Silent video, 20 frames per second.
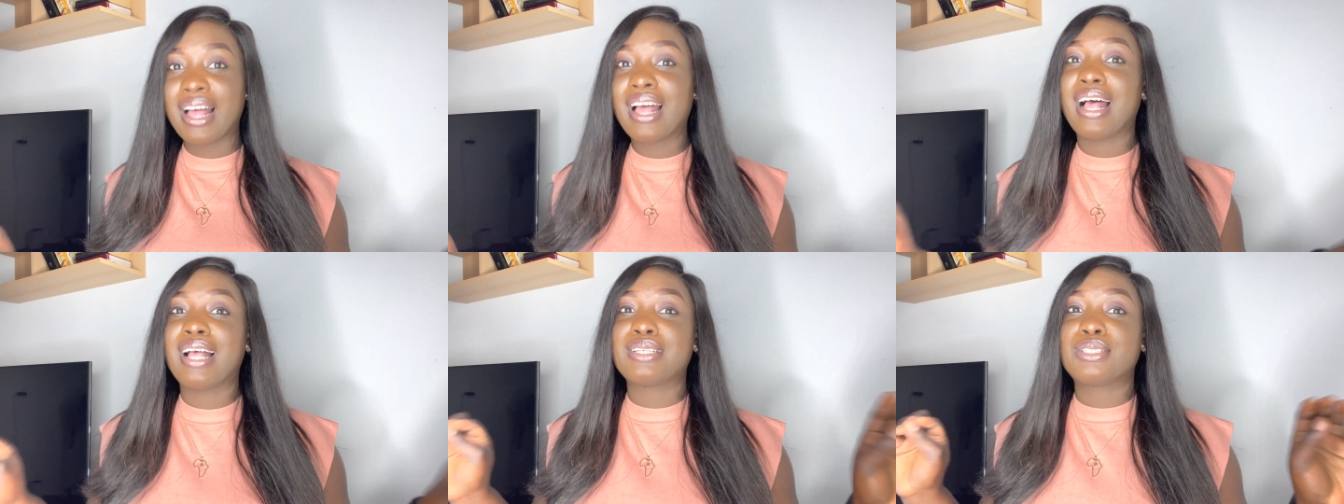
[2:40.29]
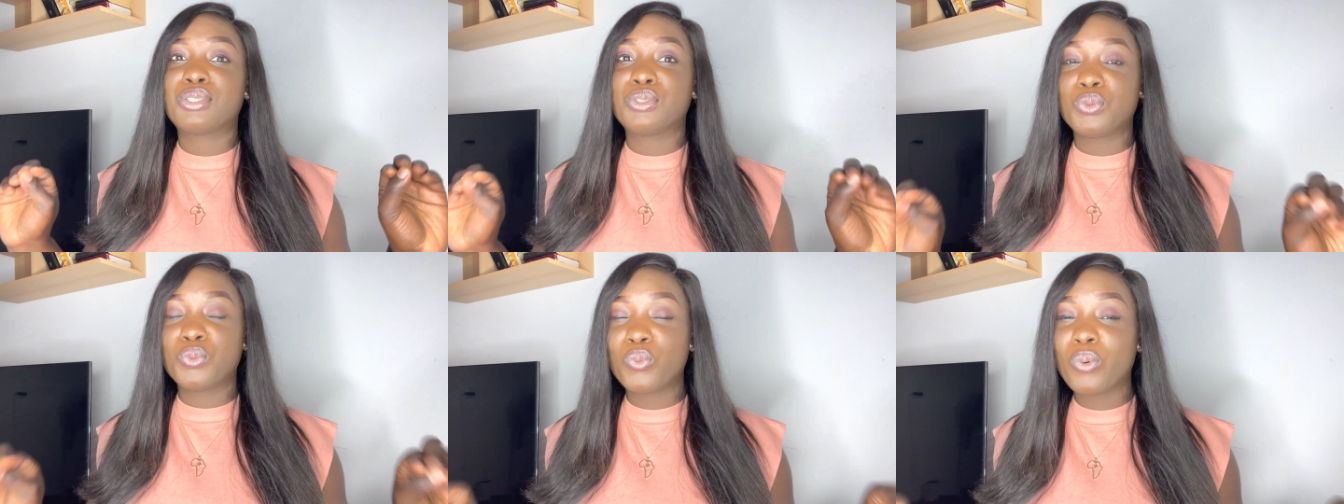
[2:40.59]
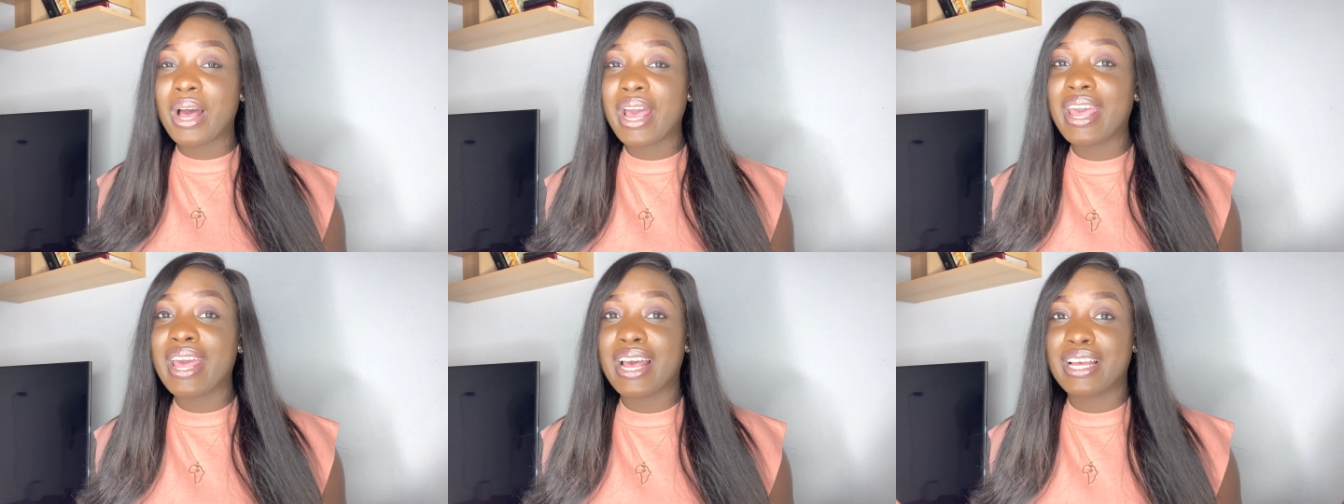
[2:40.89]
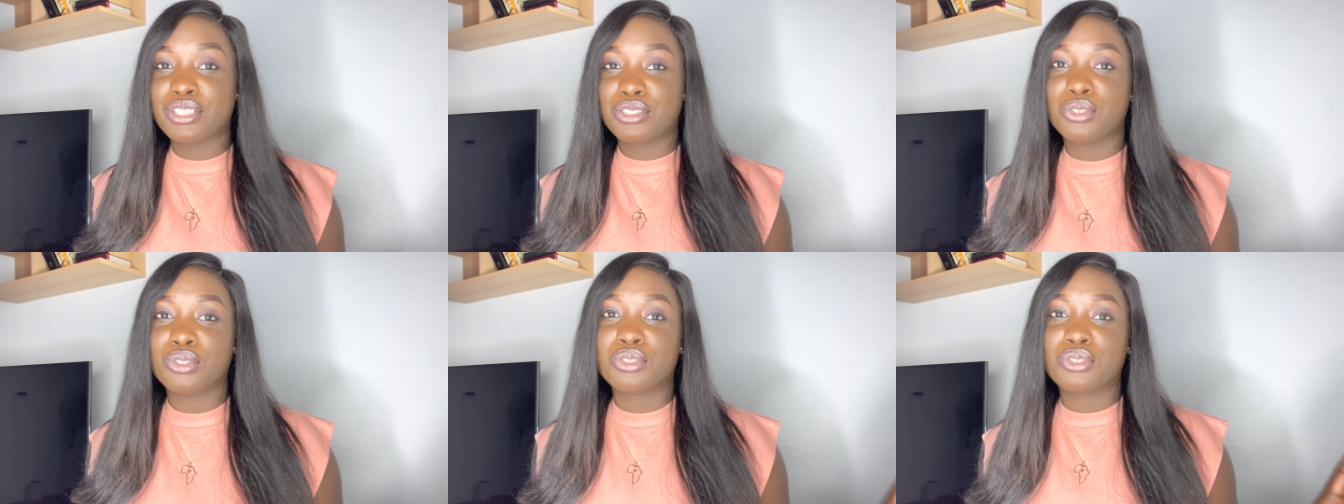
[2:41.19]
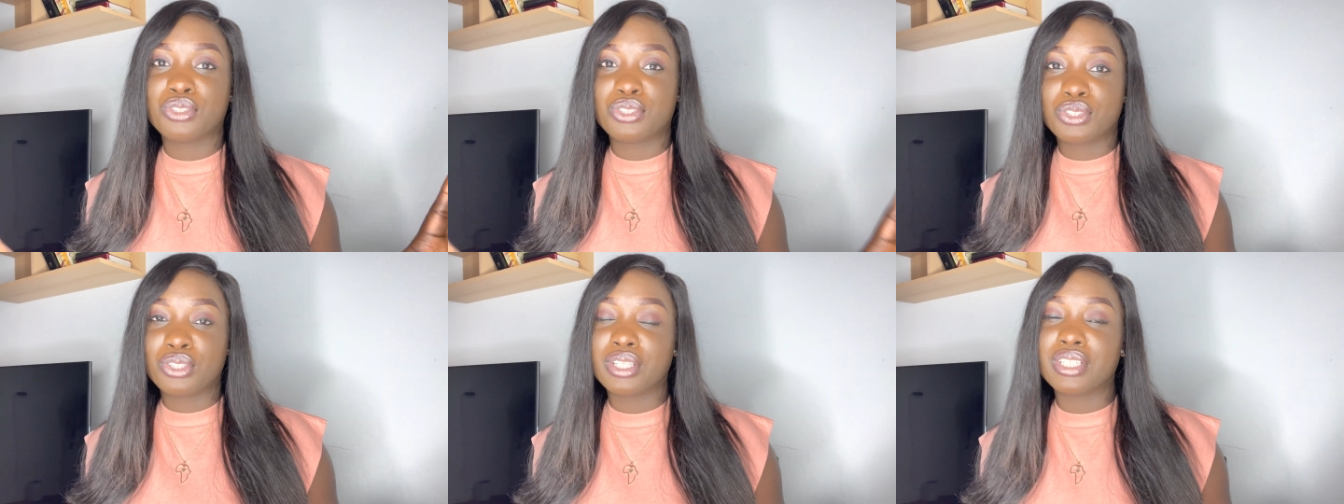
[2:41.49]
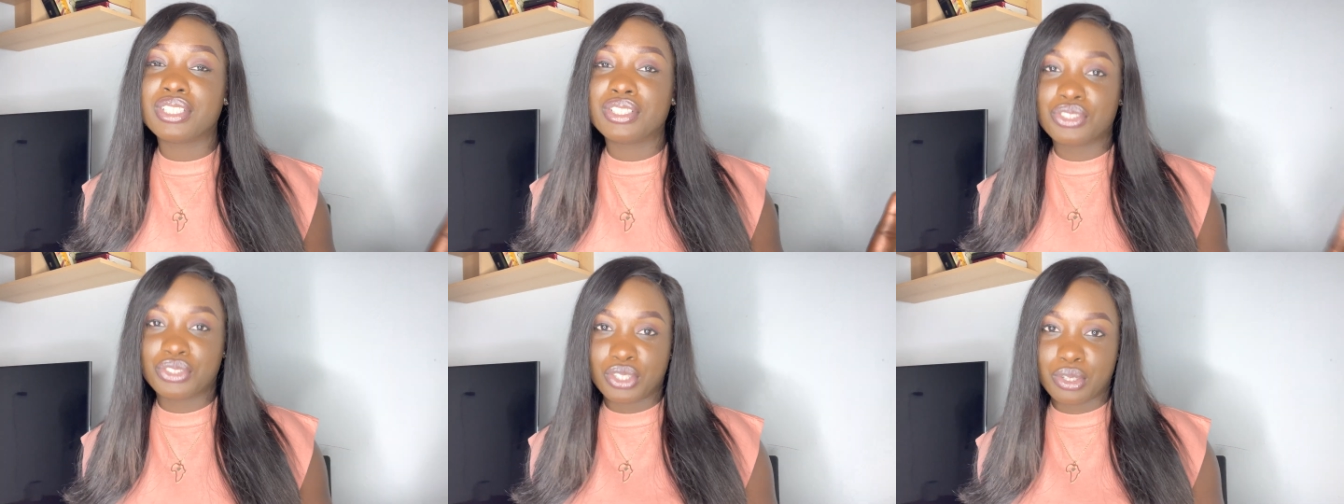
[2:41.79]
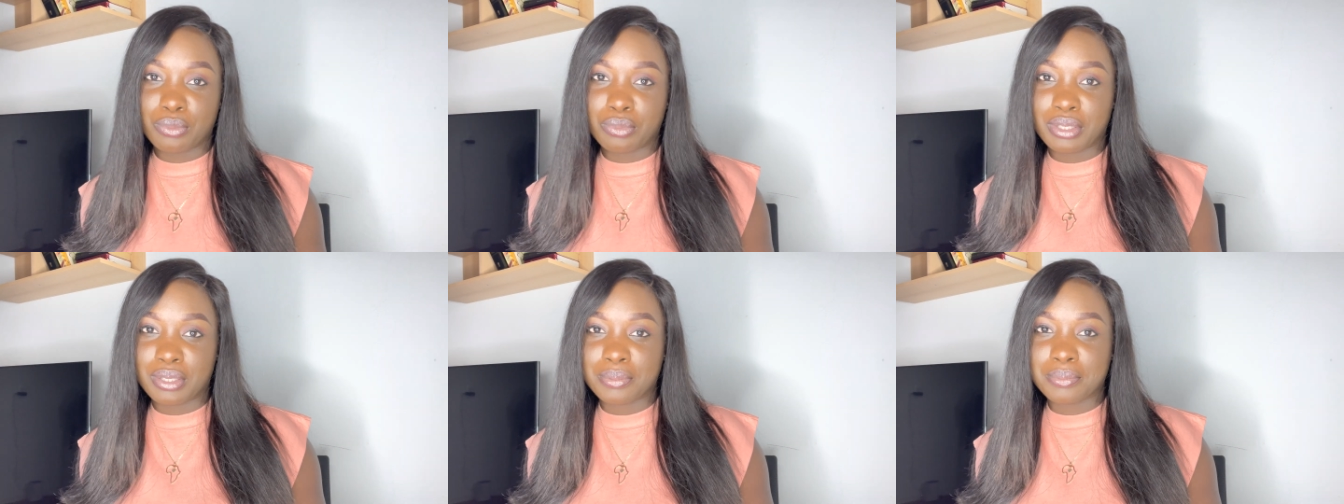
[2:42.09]
as to why I chose to study in
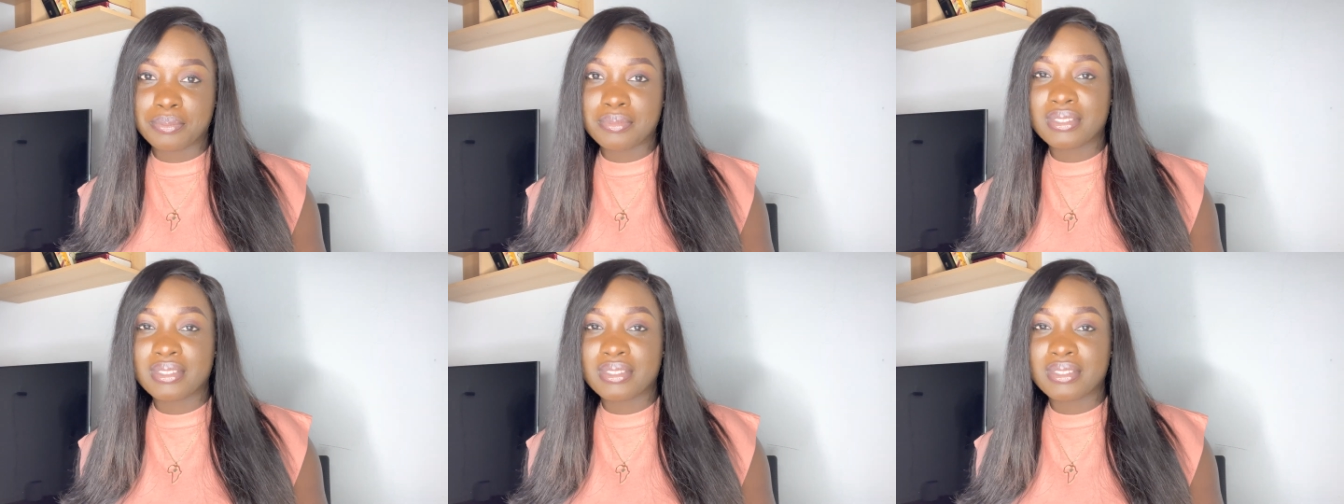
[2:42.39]
Germany.